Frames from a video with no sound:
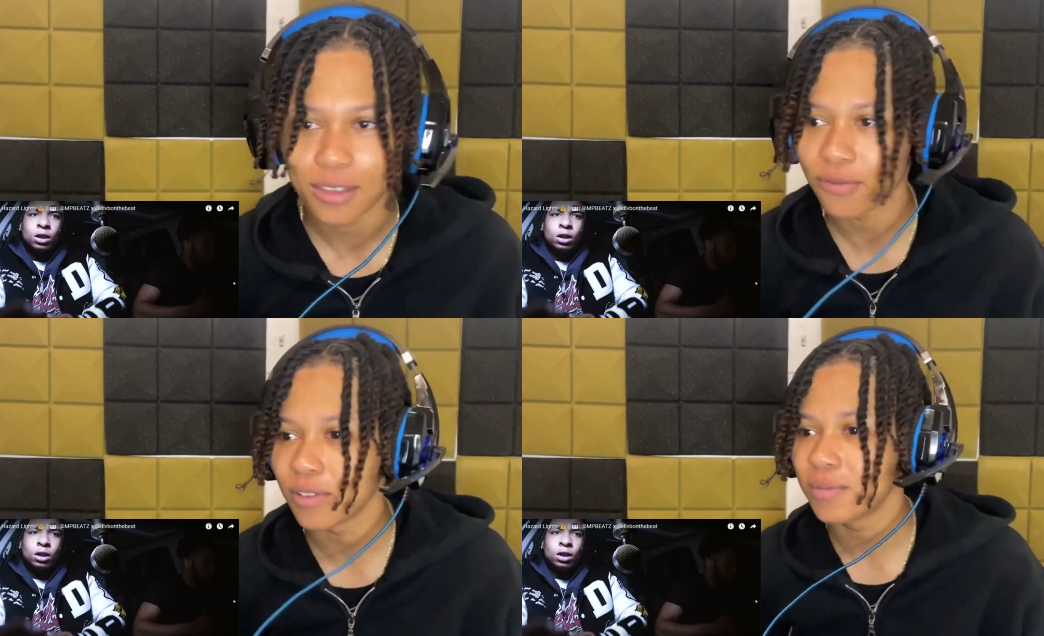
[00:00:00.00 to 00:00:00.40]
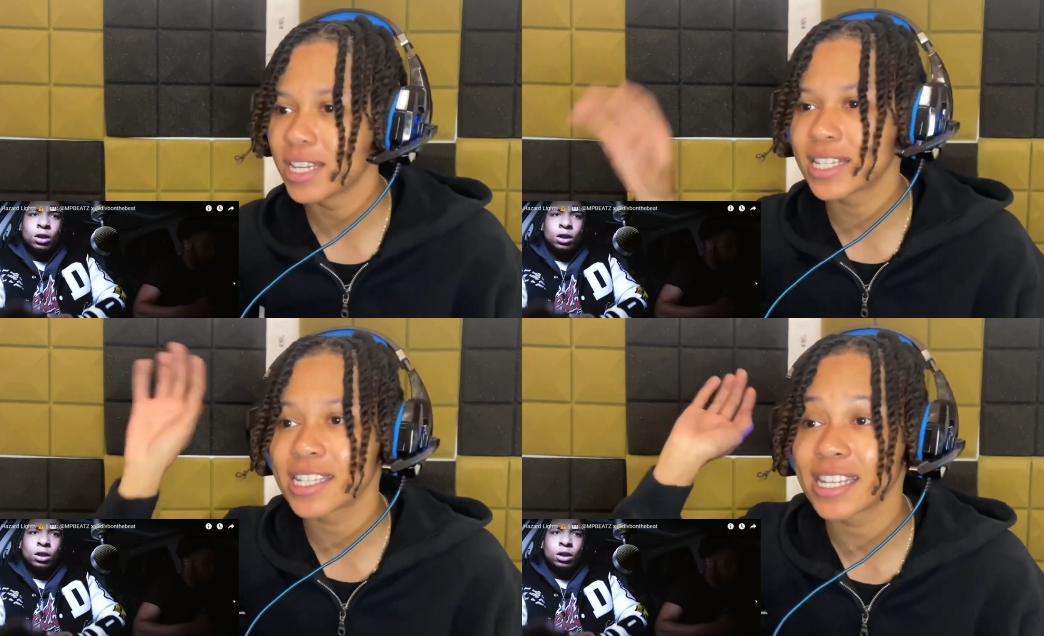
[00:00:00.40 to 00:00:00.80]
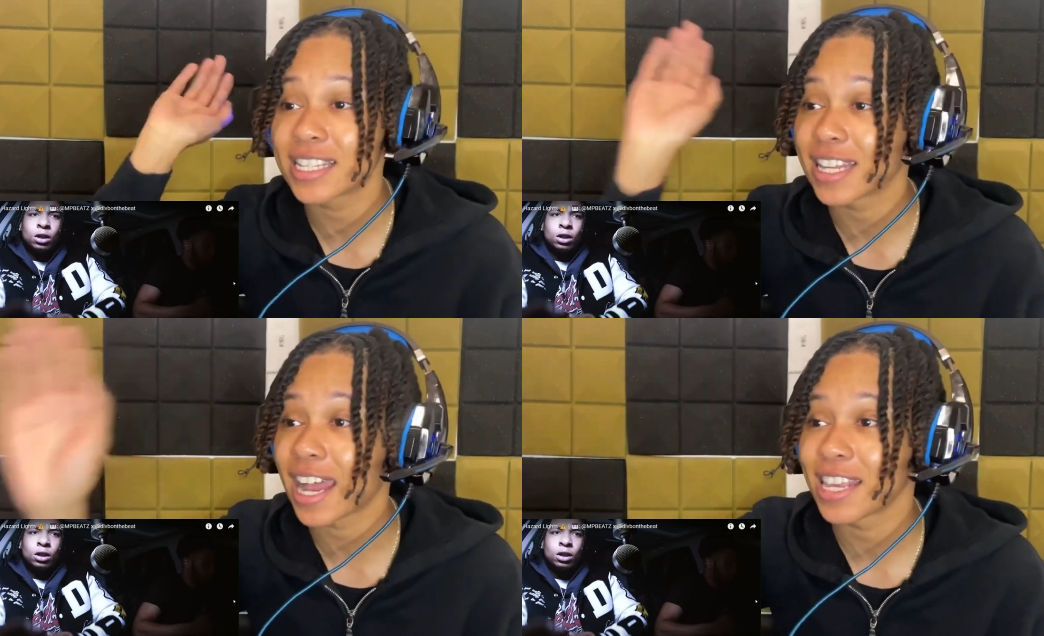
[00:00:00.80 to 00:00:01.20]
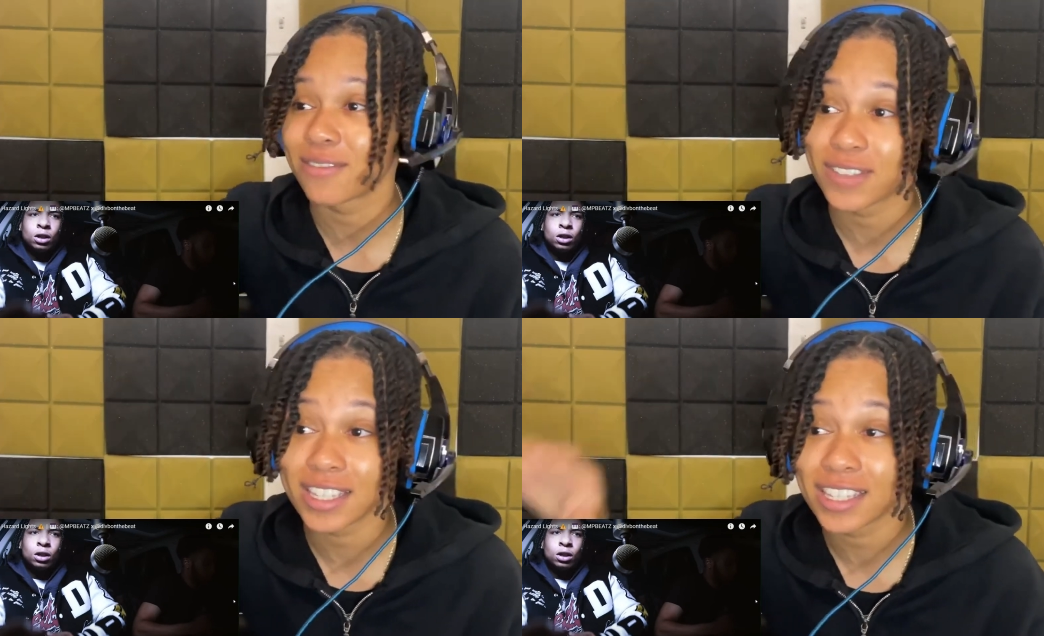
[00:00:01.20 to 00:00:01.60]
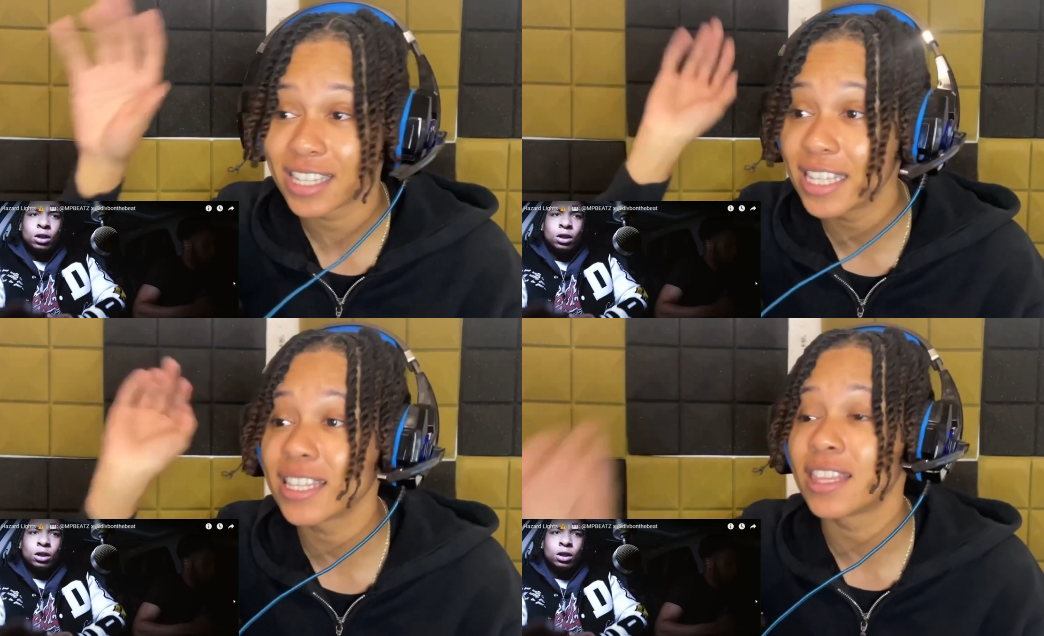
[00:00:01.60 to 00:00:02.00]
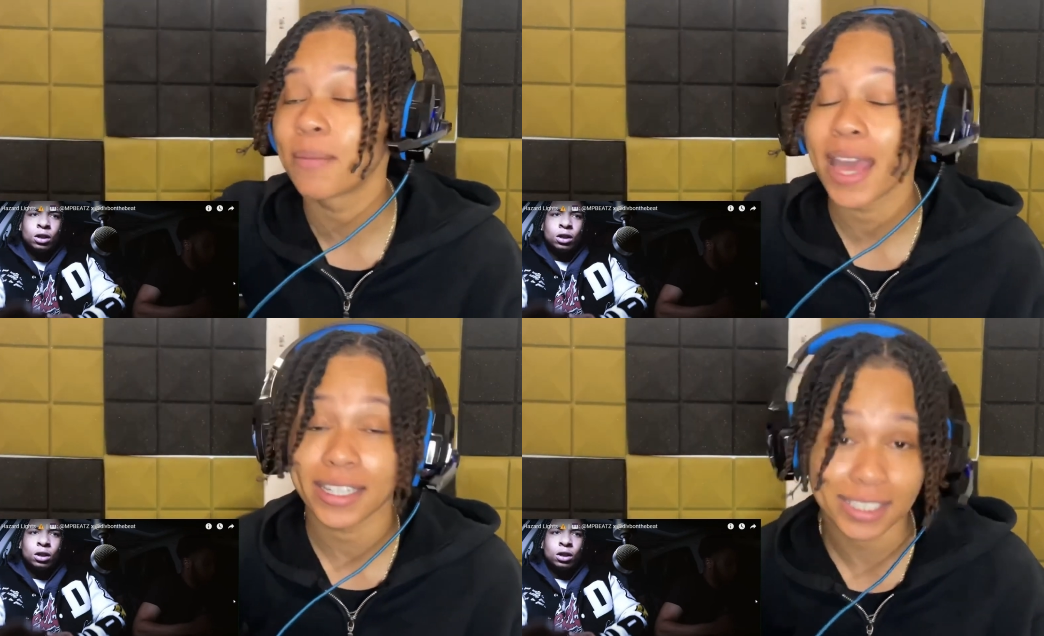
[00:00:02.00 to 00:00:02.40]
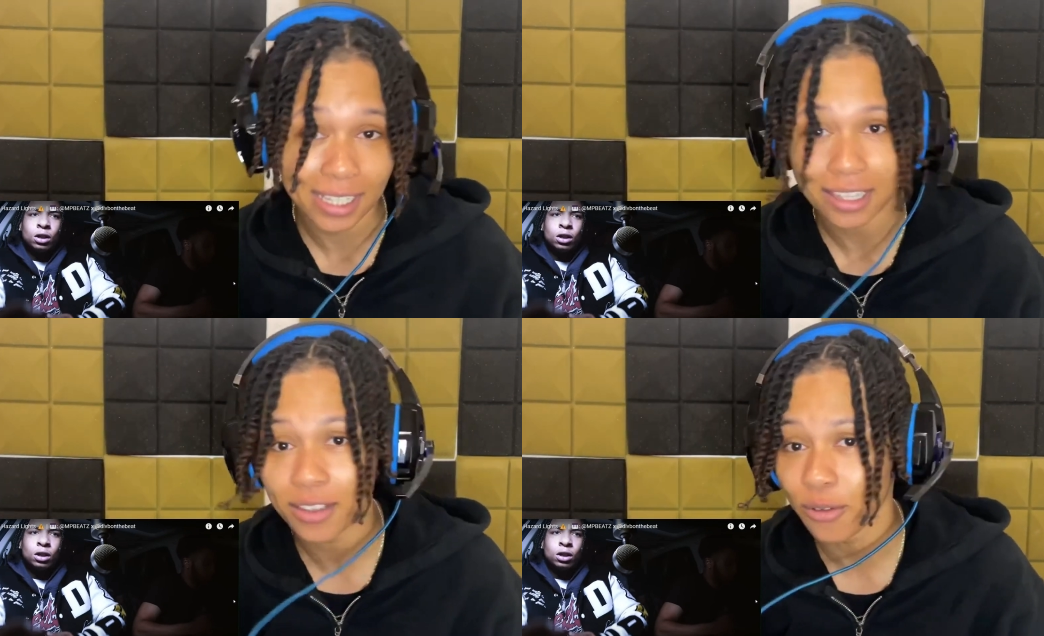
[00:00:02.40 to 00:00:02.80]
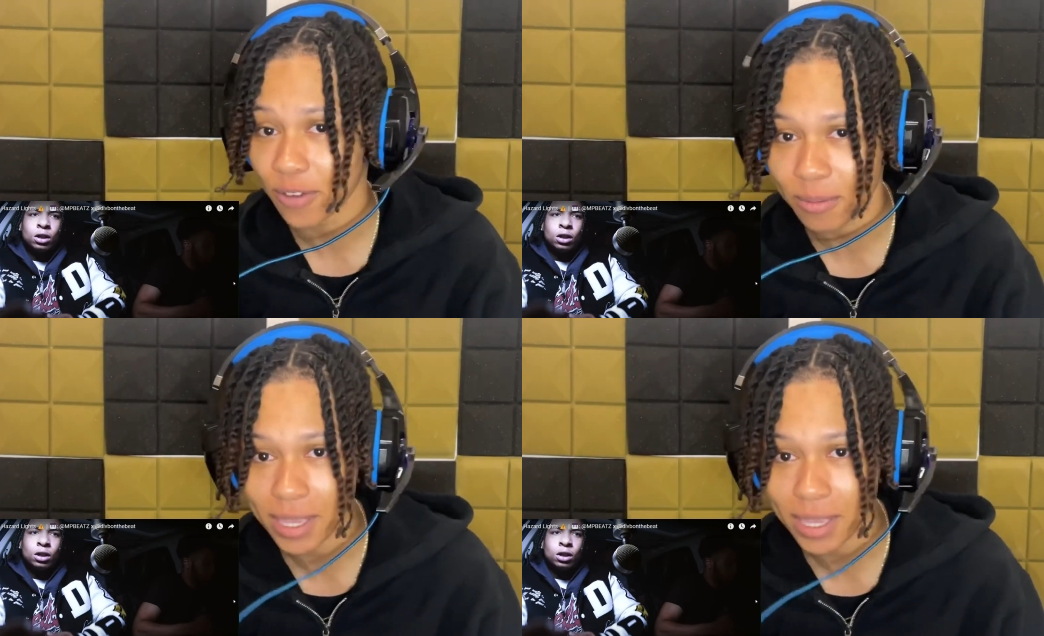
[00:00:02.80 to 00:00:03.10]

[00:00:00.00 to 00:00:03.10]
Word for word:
Speaker 1: You feel me? This nigga is not even. He's in the back seat. You